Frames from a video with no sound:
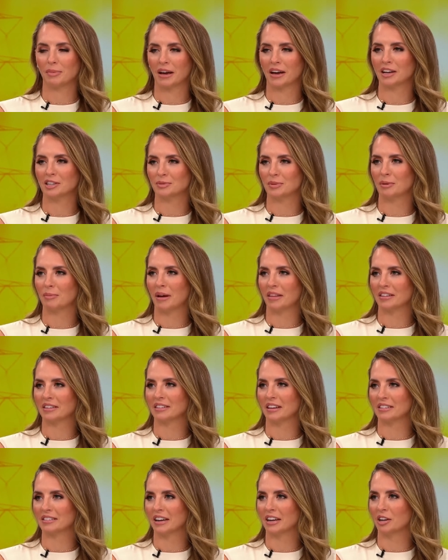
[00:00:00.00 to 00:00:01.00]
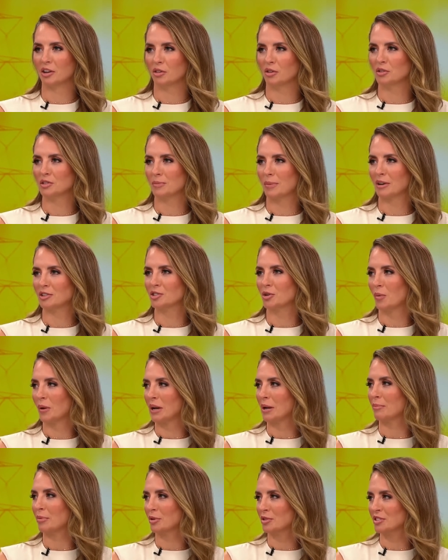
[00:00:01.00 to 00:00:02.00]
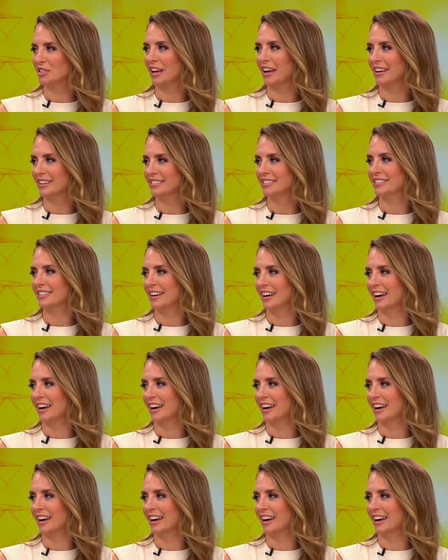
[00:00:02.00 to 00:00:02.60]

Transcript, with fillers: to my husband about this last night. You lose about 20%